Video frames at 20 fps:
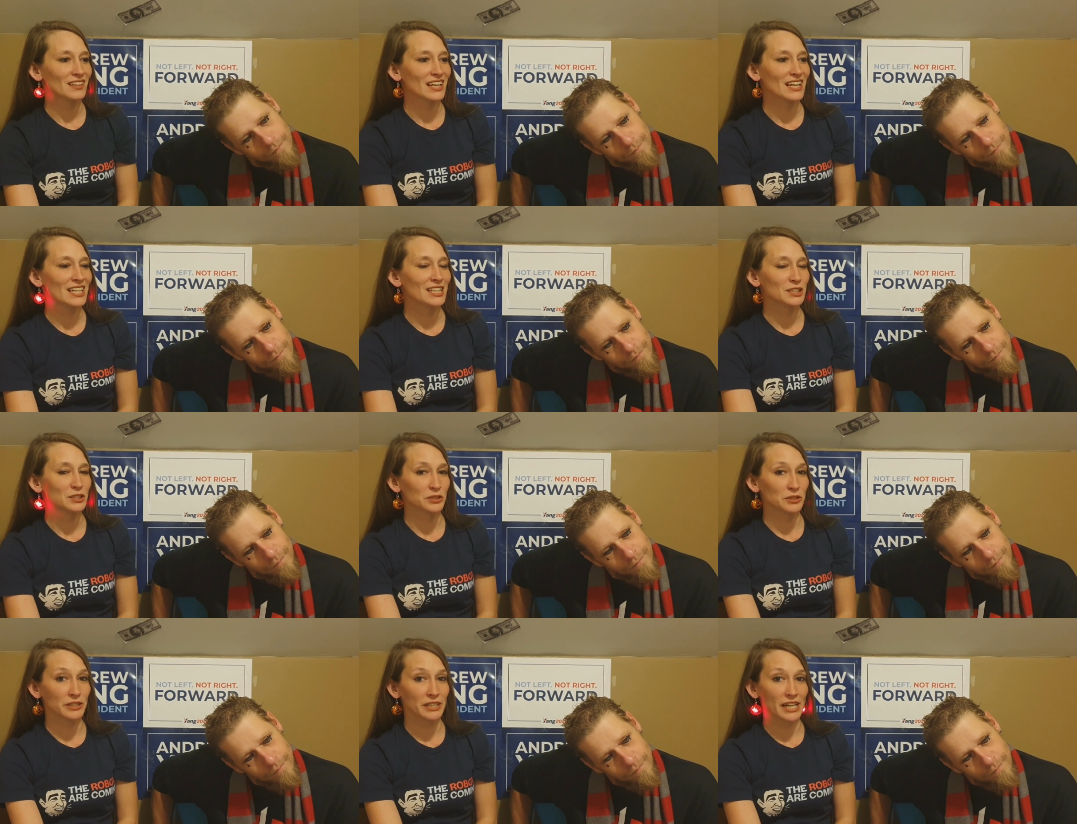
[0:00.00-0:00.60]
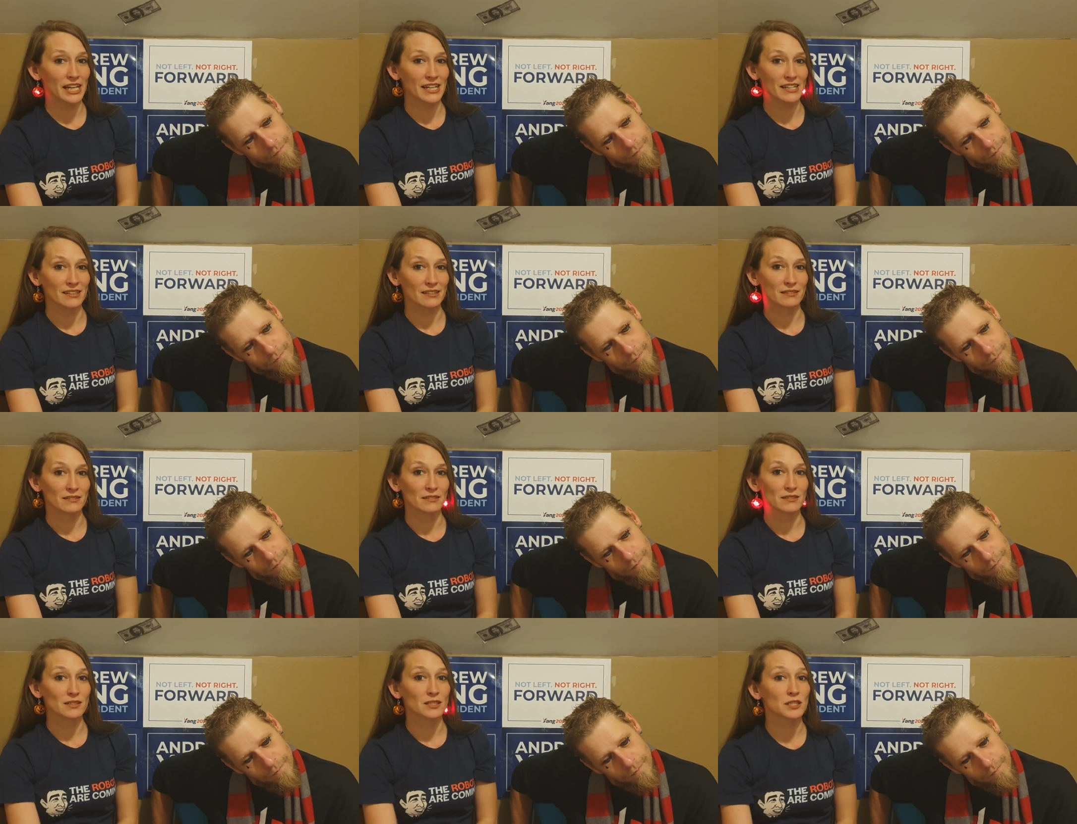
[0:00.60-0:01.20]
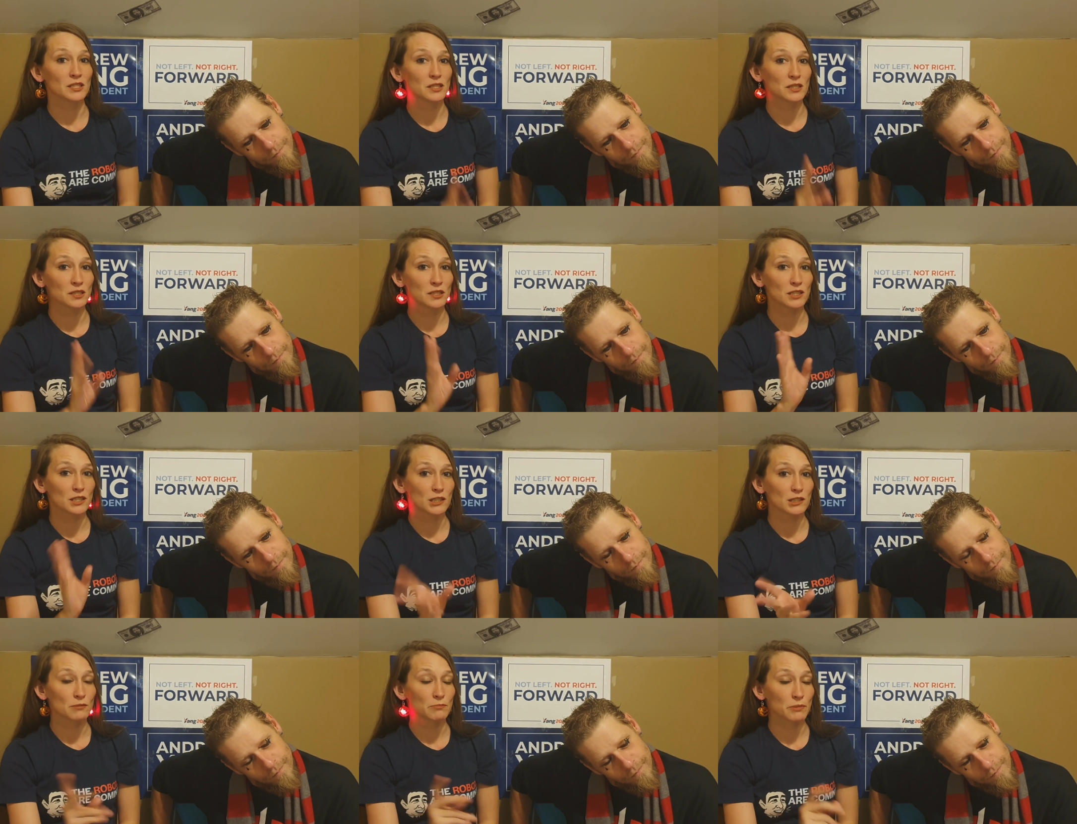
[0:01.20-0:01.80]
Speaker 1: Andrew Yang
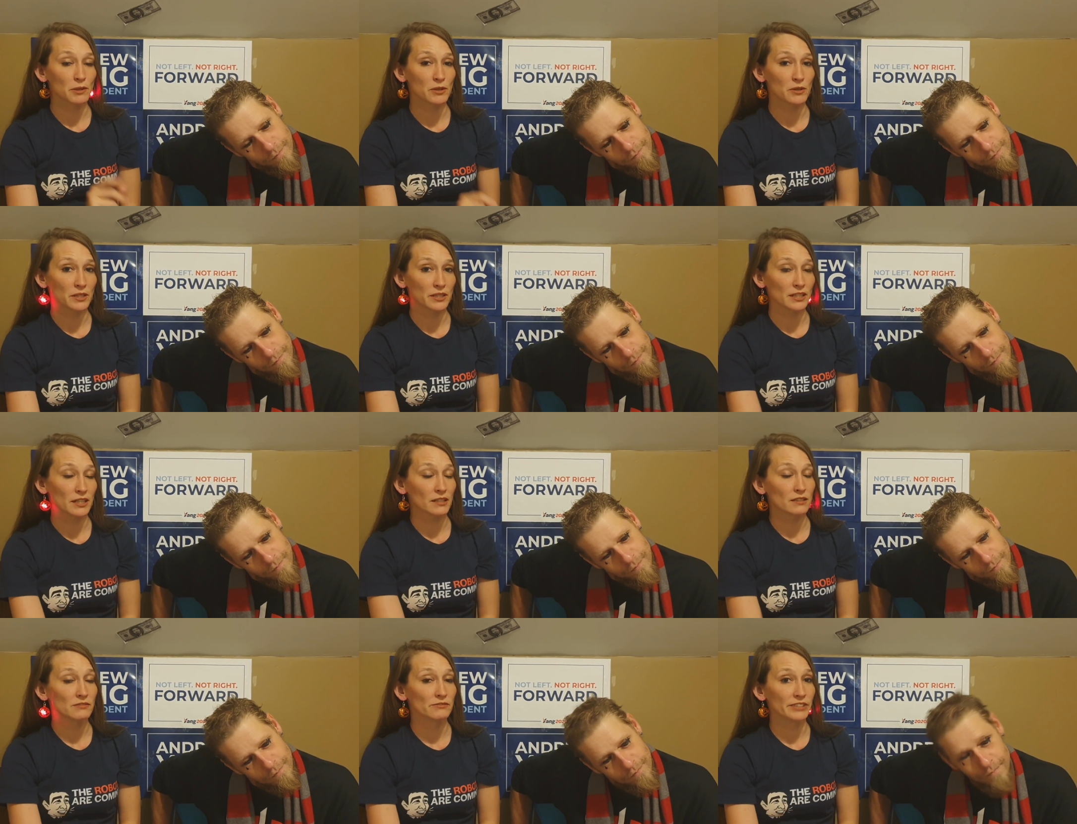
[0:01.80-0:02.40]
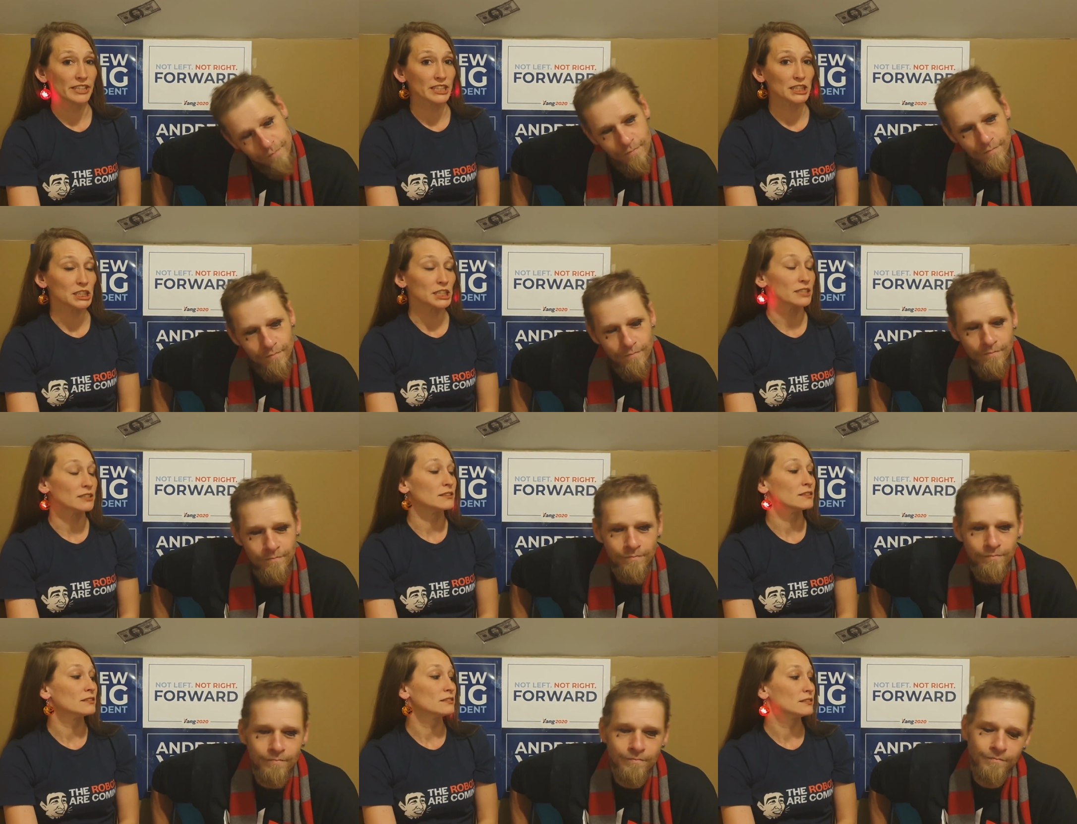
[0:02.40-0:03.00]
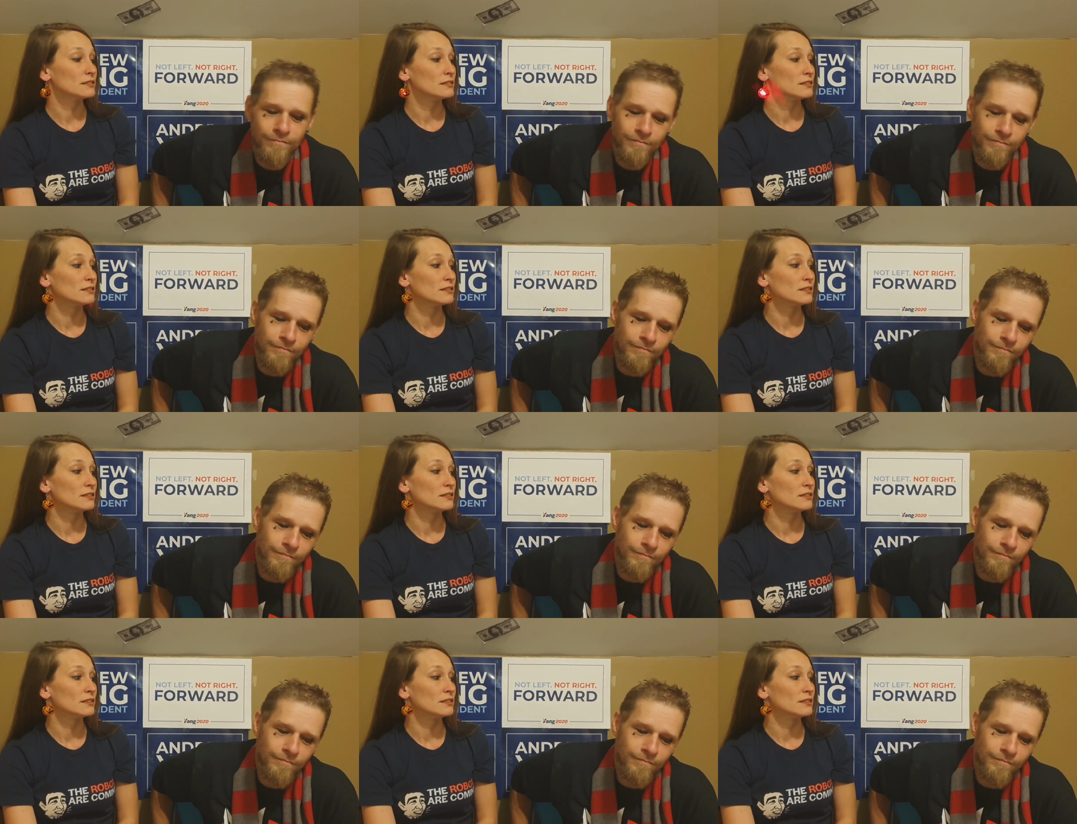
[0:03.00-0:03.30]
spoke at that convention.